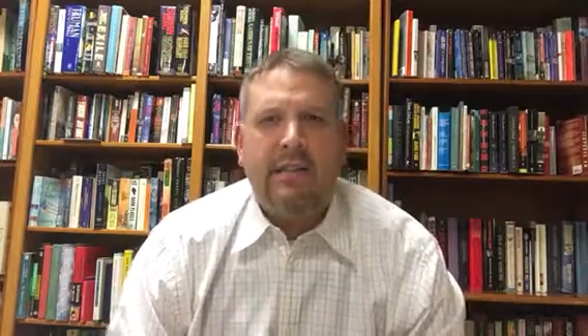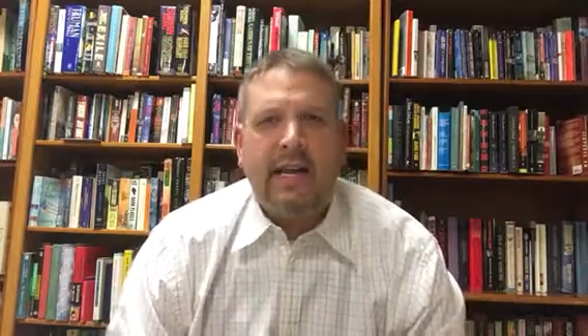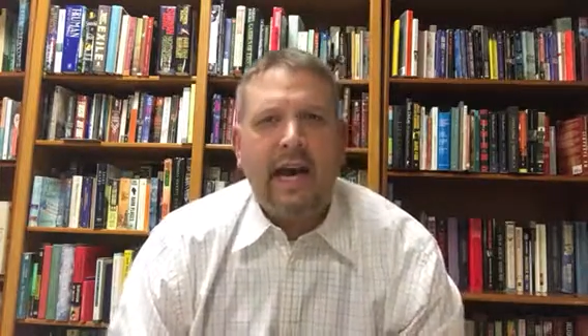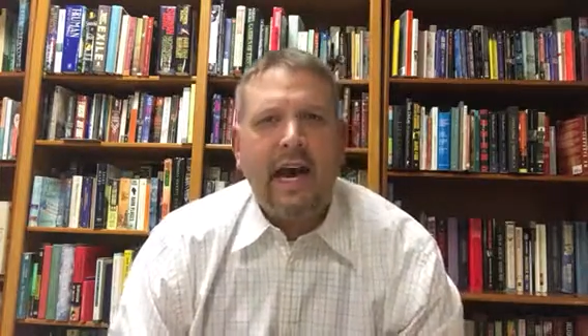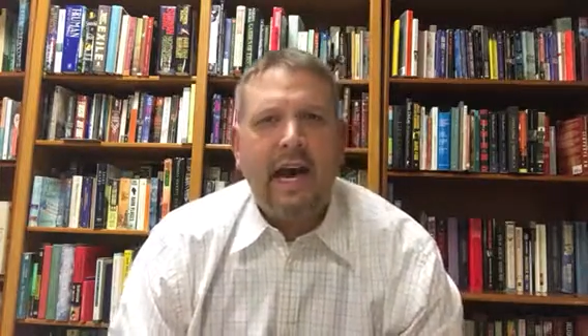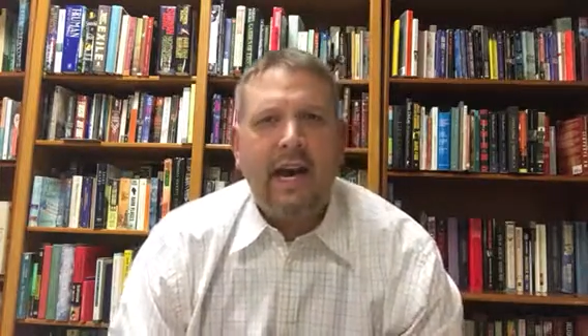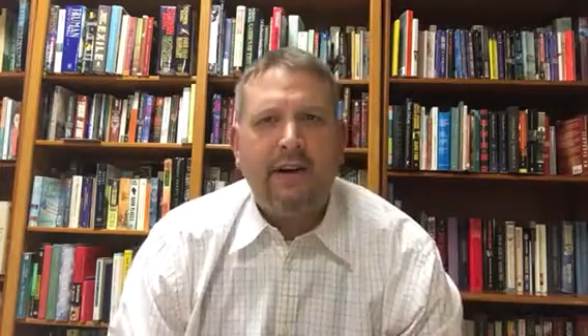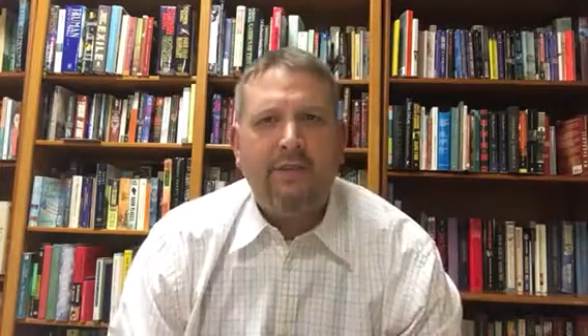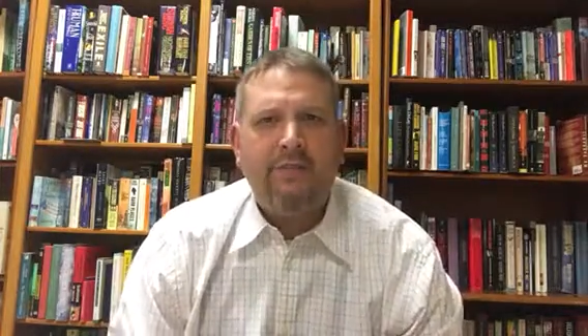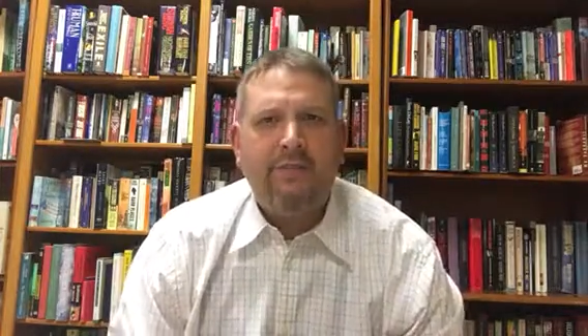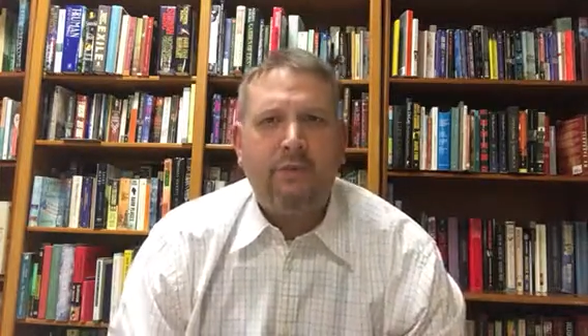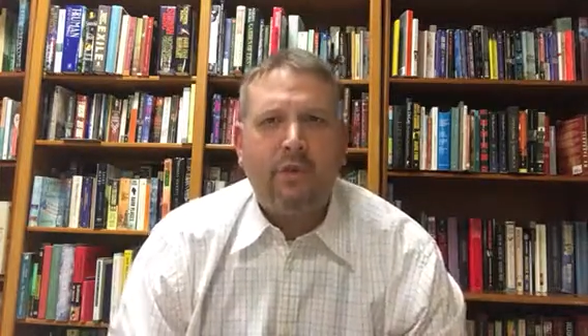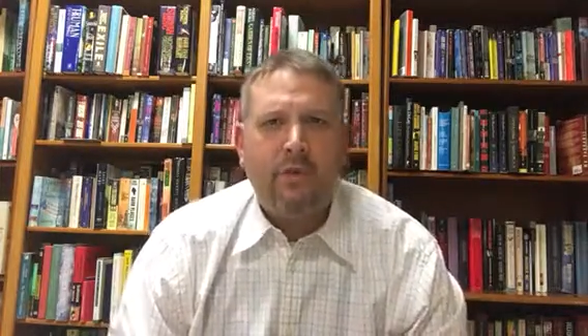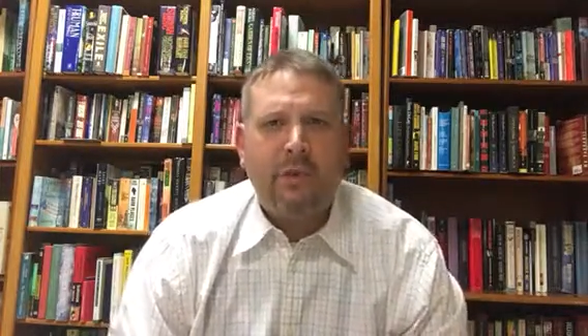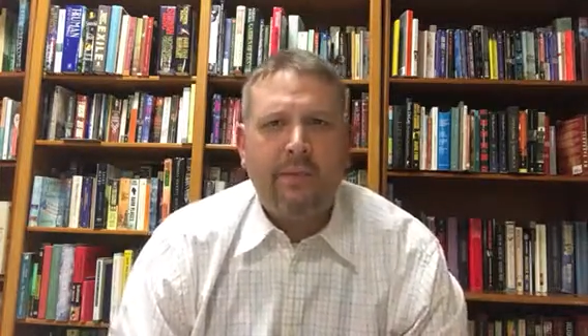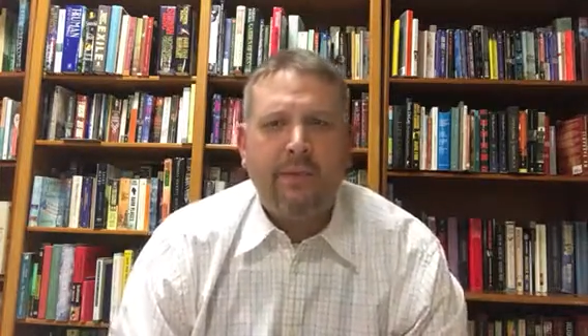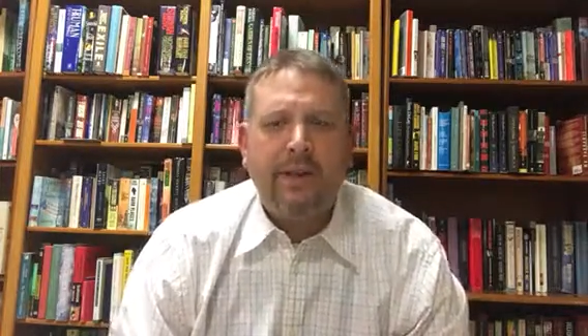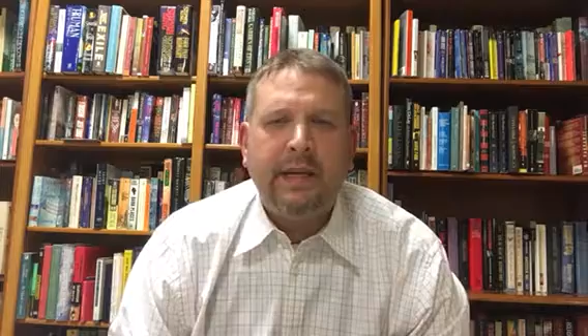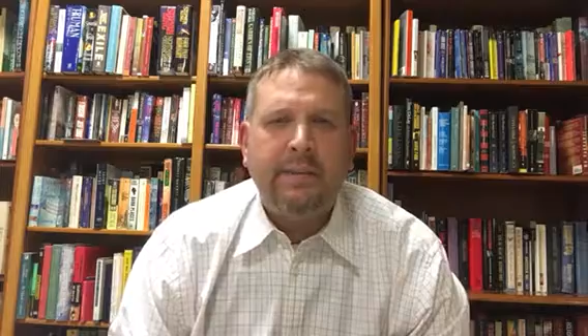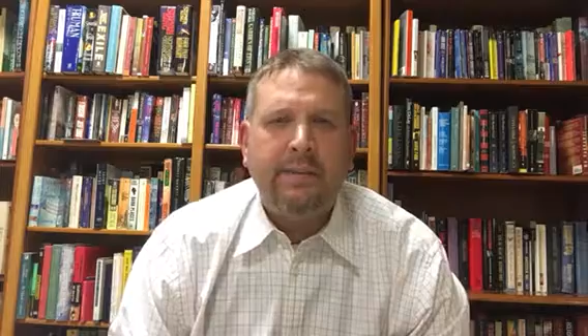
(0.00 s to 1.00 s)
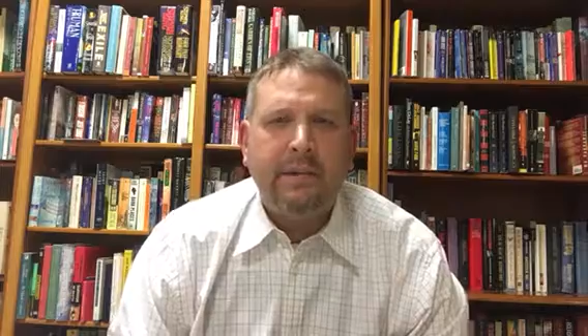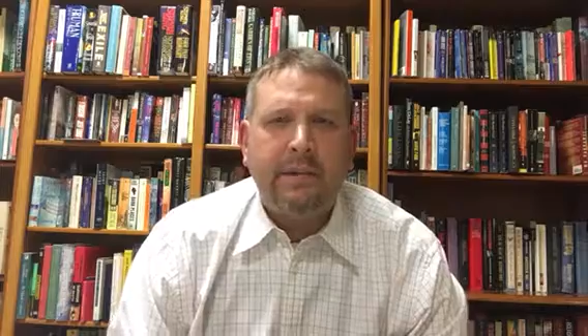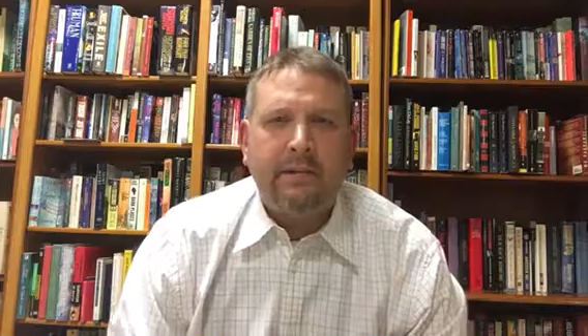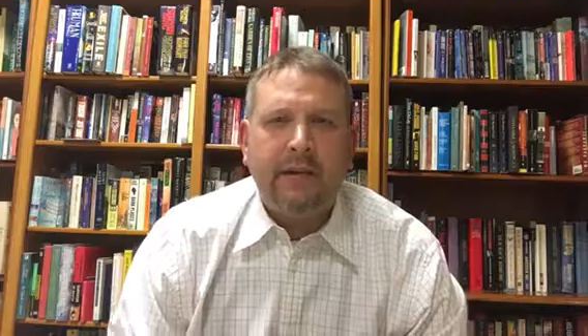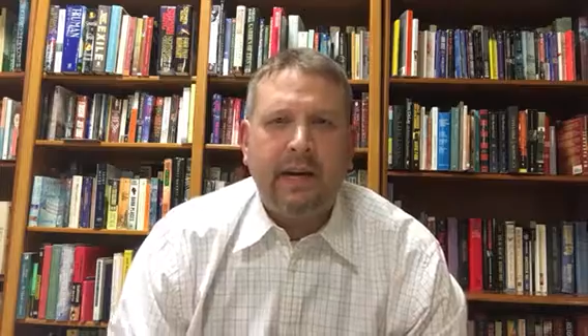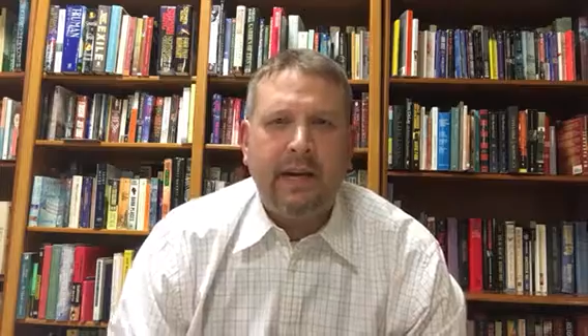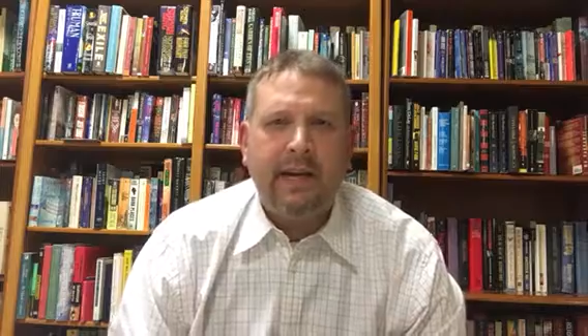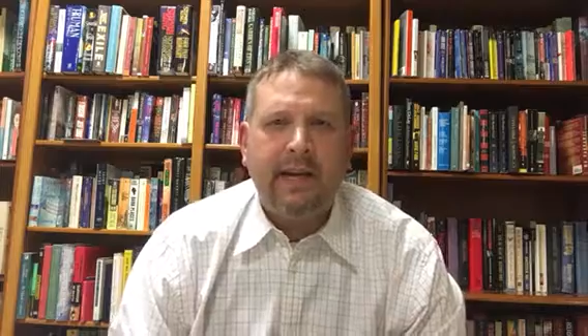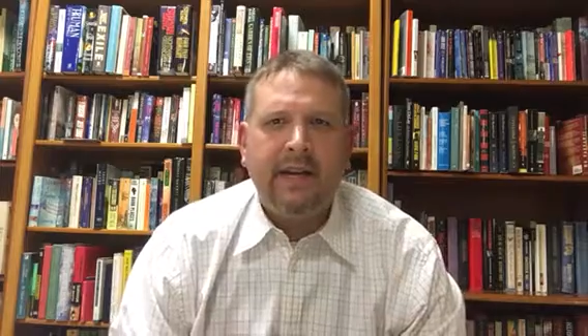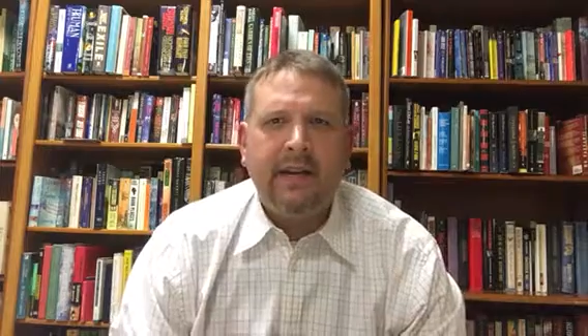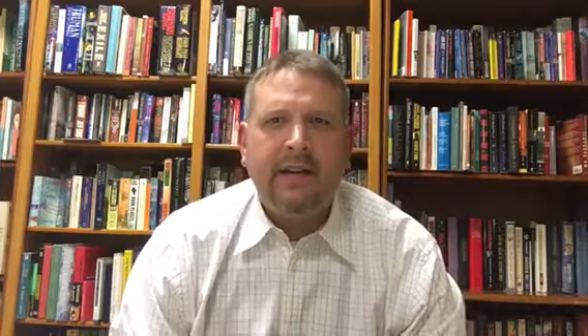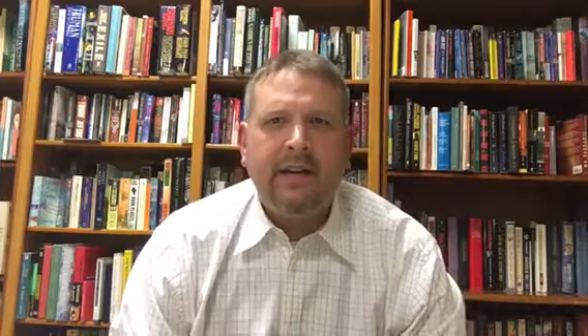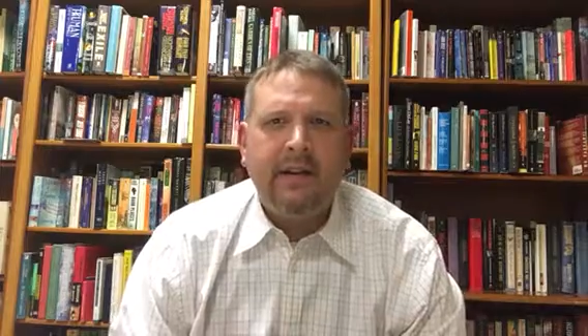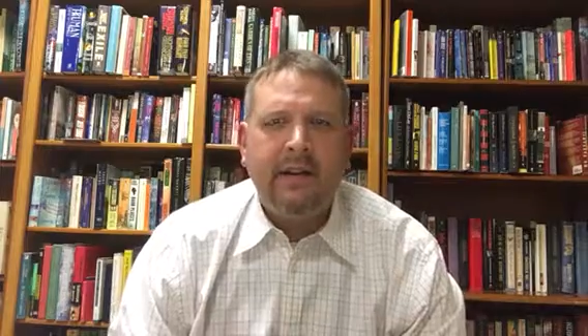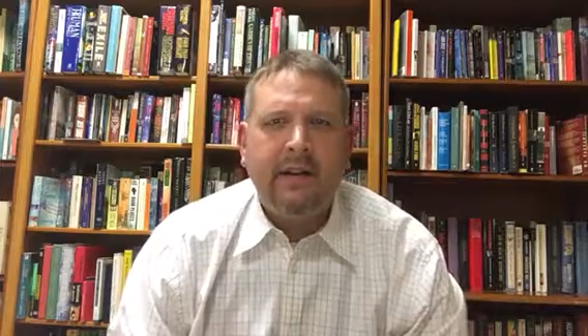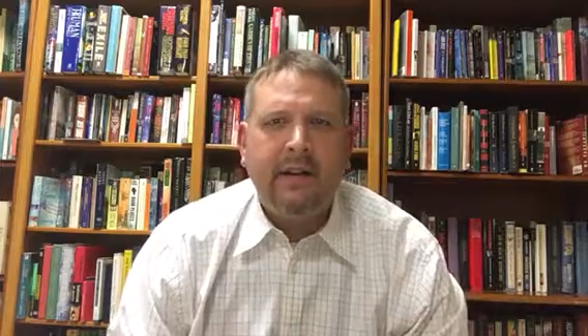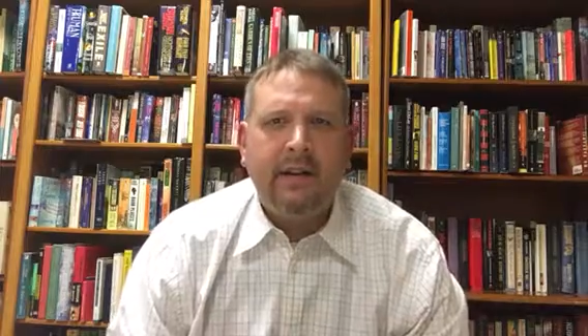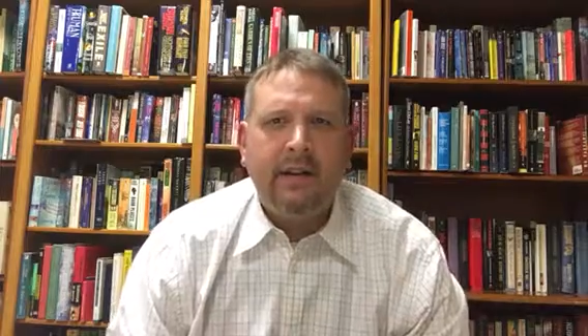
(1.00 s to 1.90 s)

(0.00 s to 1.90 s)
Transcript: have for people like